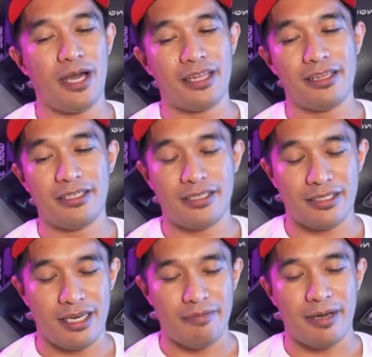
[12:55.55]
at least
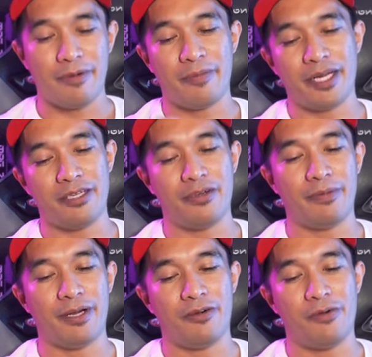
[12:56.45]
nasalba mo pa rin yung
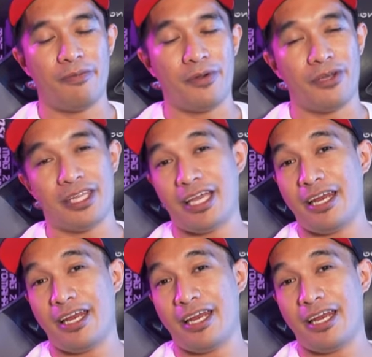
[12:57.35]
ibang component.